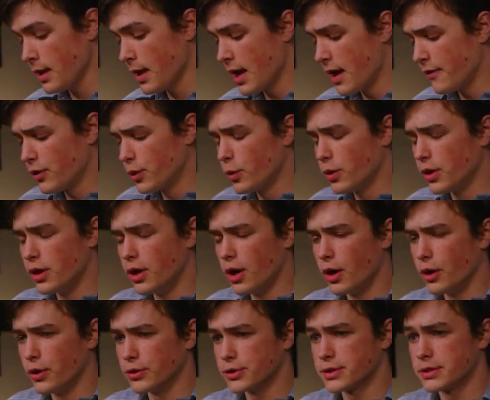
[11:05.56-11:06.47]
Everyone
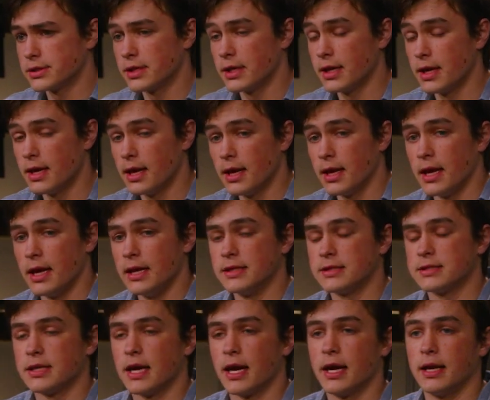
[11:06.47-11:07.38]
knows
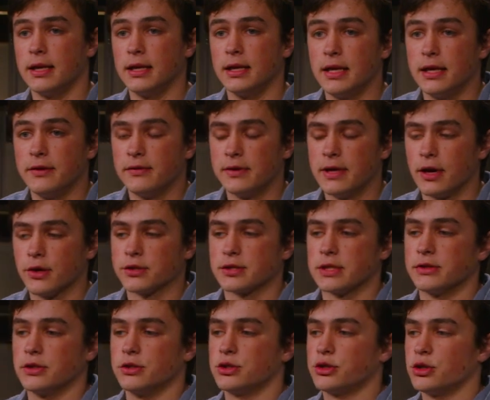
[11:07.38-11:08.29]
inside and even
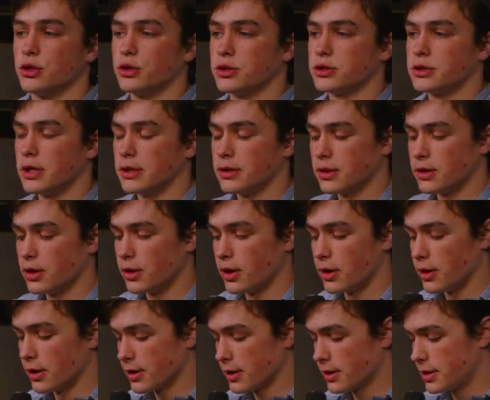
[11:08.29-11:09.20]
outside the church that there
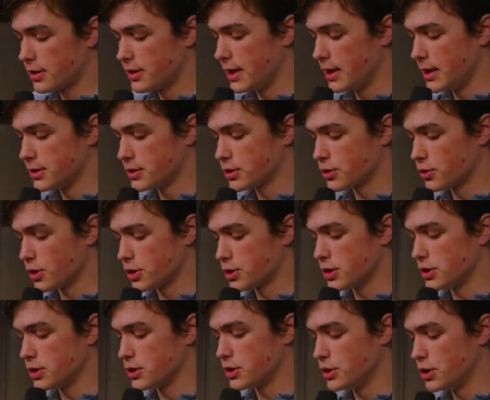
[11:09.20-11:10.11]
are things
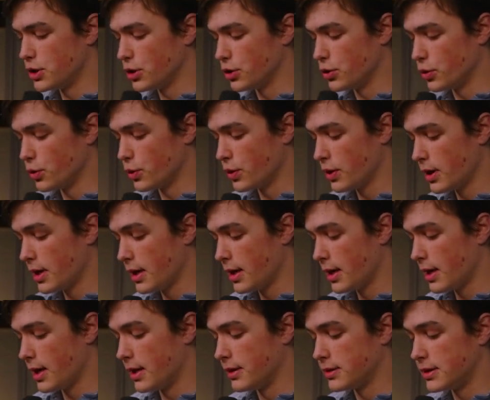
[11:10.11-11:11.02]
Christians do
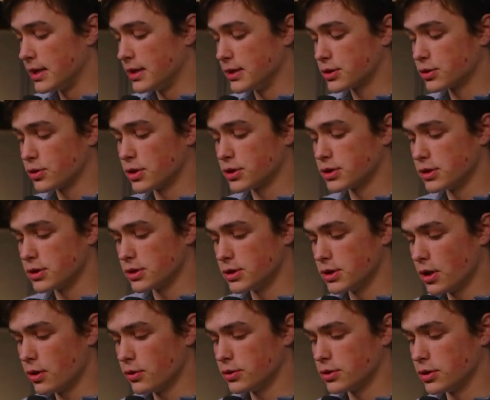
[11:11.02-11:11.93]
and things Christians
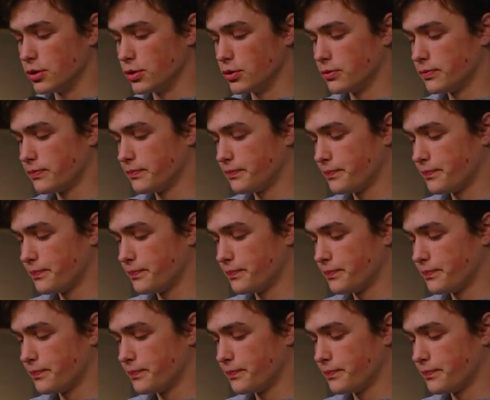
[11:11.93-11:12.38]
don't do.